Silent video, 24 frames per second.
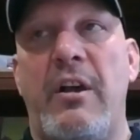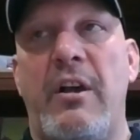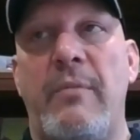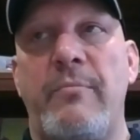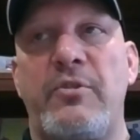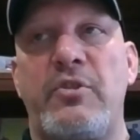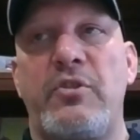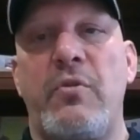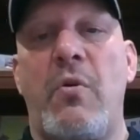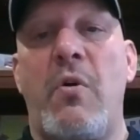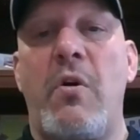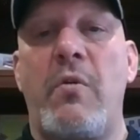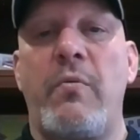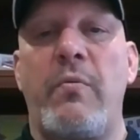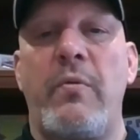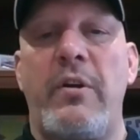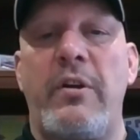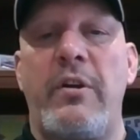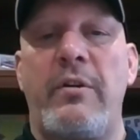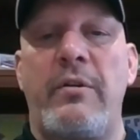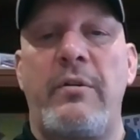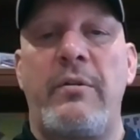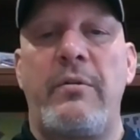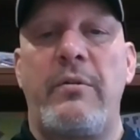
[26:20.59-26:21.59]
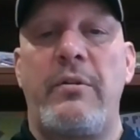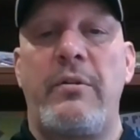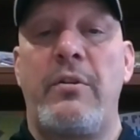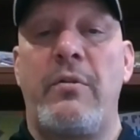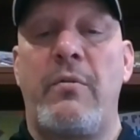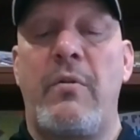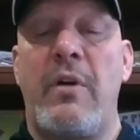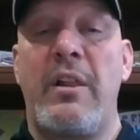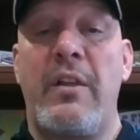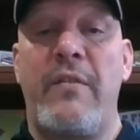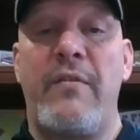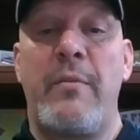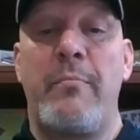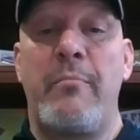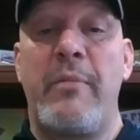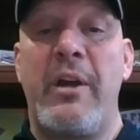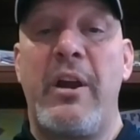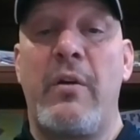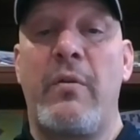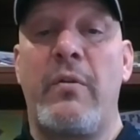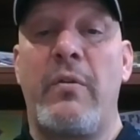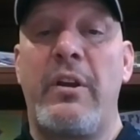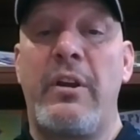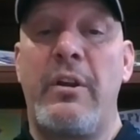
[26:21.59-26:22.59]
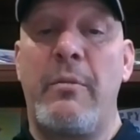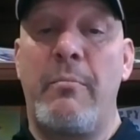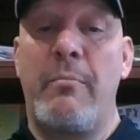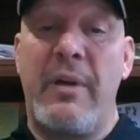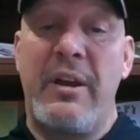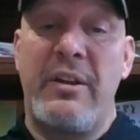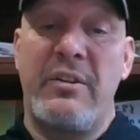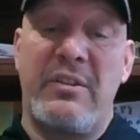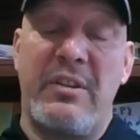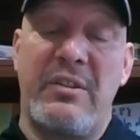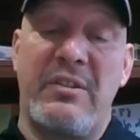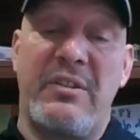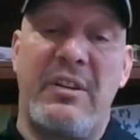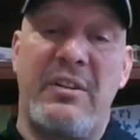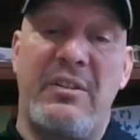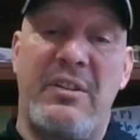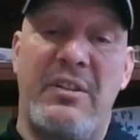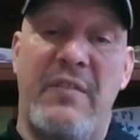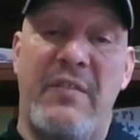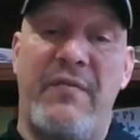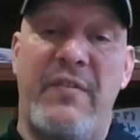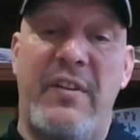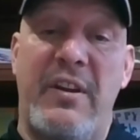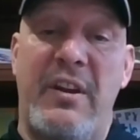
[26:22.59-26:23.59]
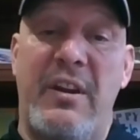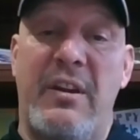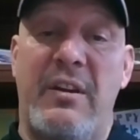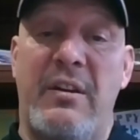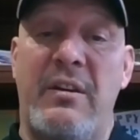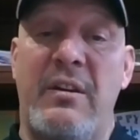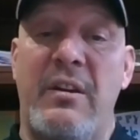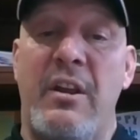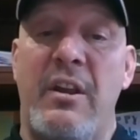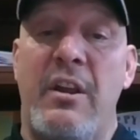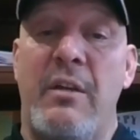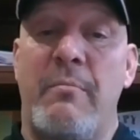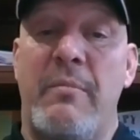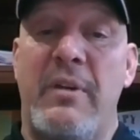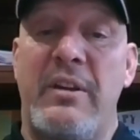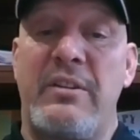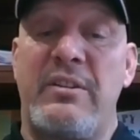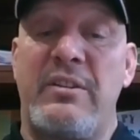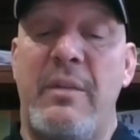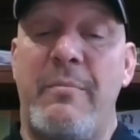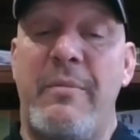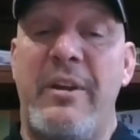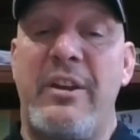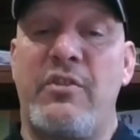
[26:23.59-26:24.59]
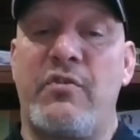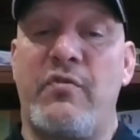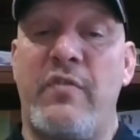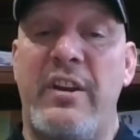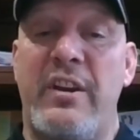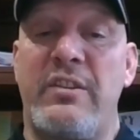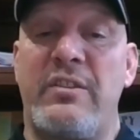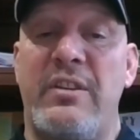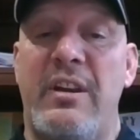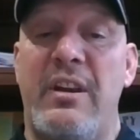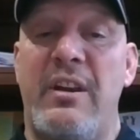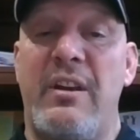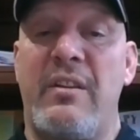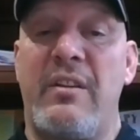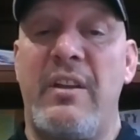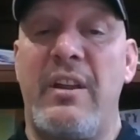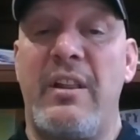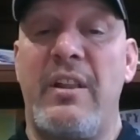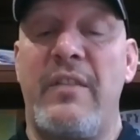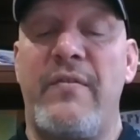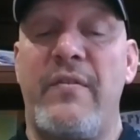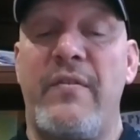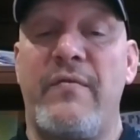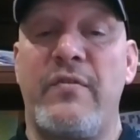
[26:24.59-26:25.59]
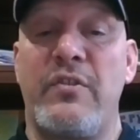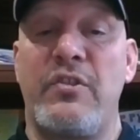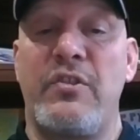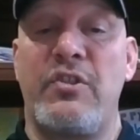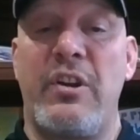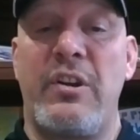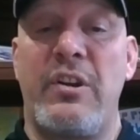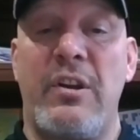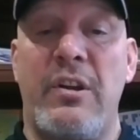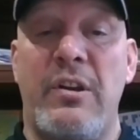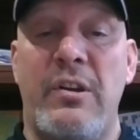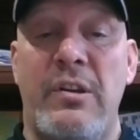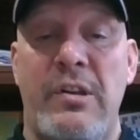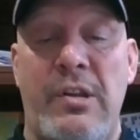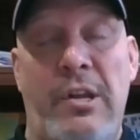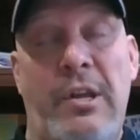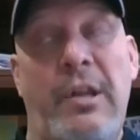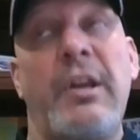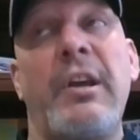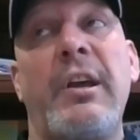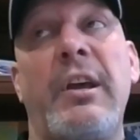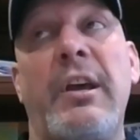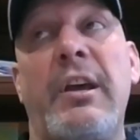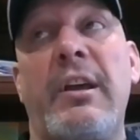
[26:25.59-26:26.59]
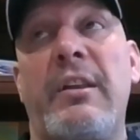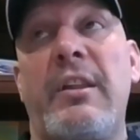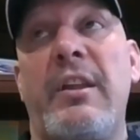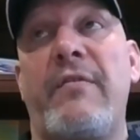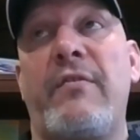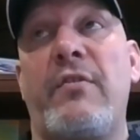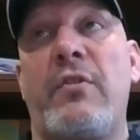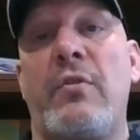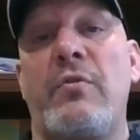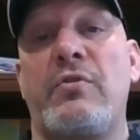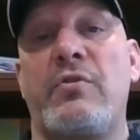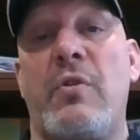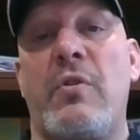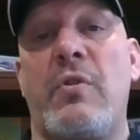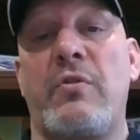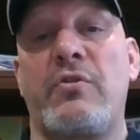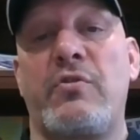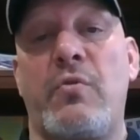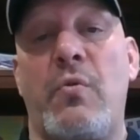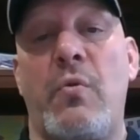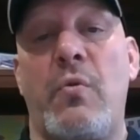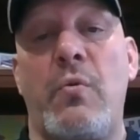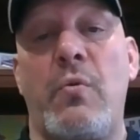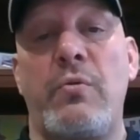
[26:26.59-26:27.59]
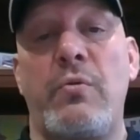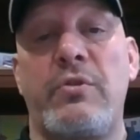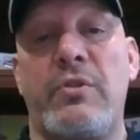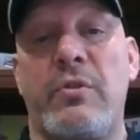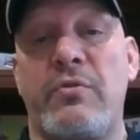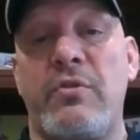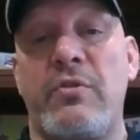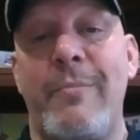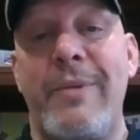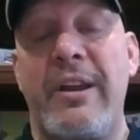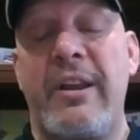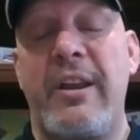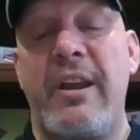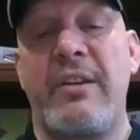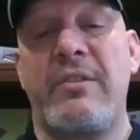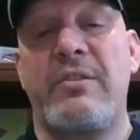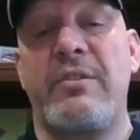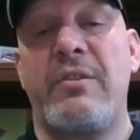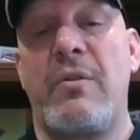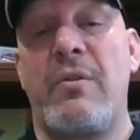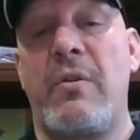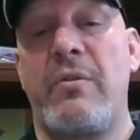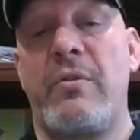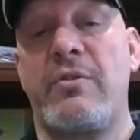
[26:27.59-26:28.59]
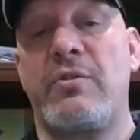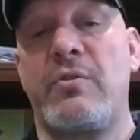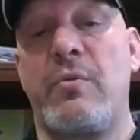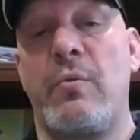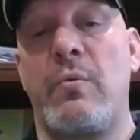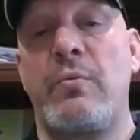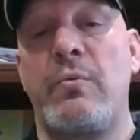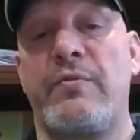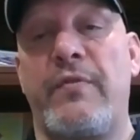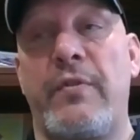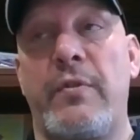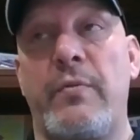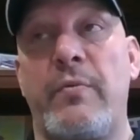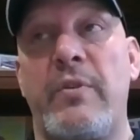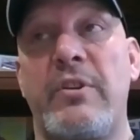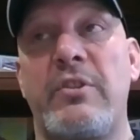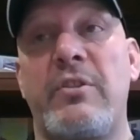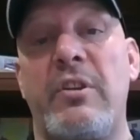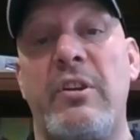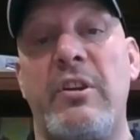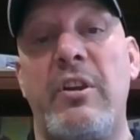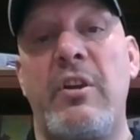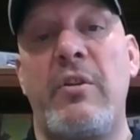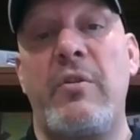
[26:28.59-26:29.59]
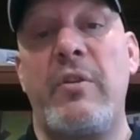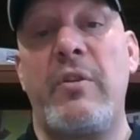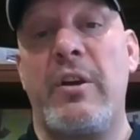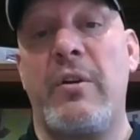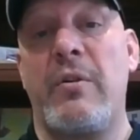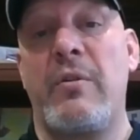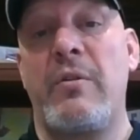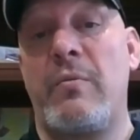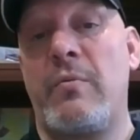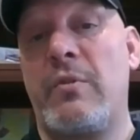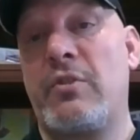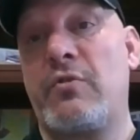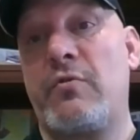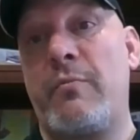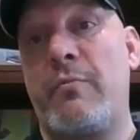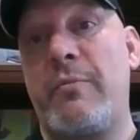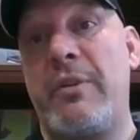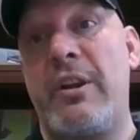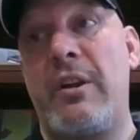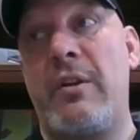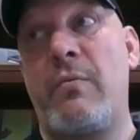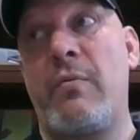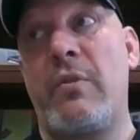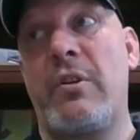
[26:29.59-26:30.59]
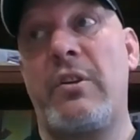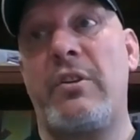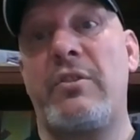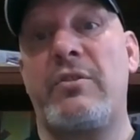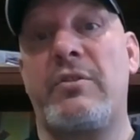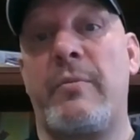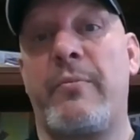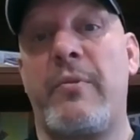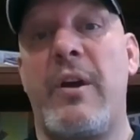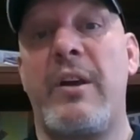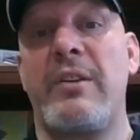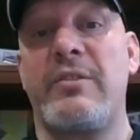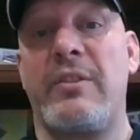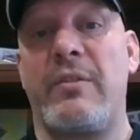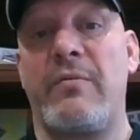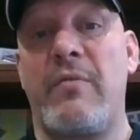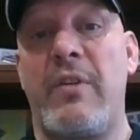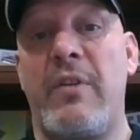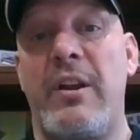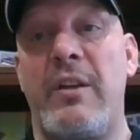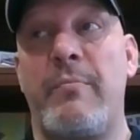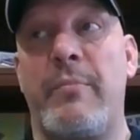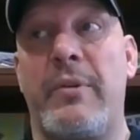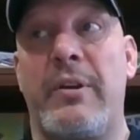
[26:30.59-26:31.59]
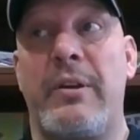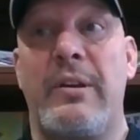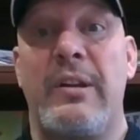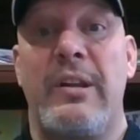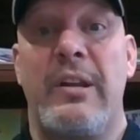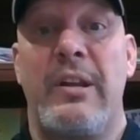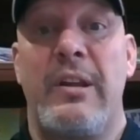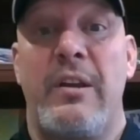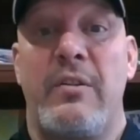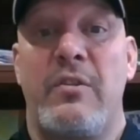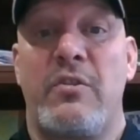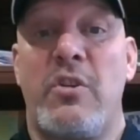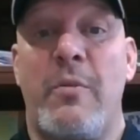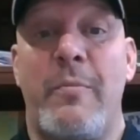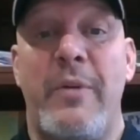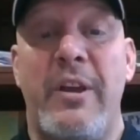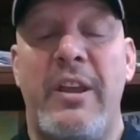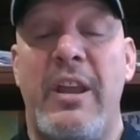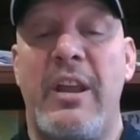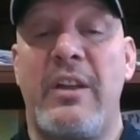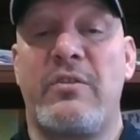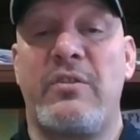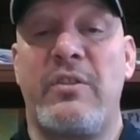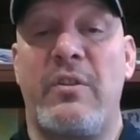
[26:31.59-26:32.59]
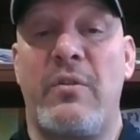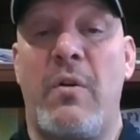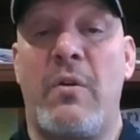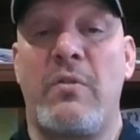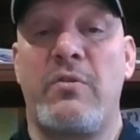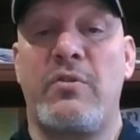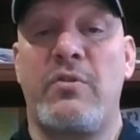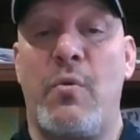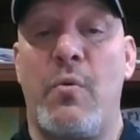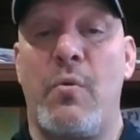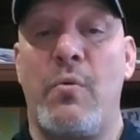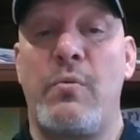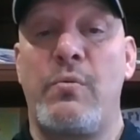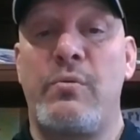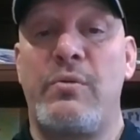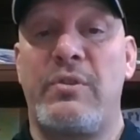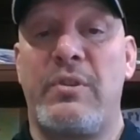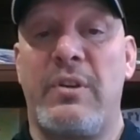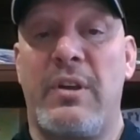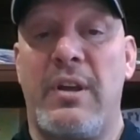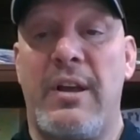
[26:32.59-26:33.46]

So all in, I live in Maryland, and my assistant Tiffany and my teammate Tracy, they live in Virginia, and they've closed all schools. They're talking about canceling all the schools for the rest of the year here, which would be really surprising, right? But they're talking about canceling all schools.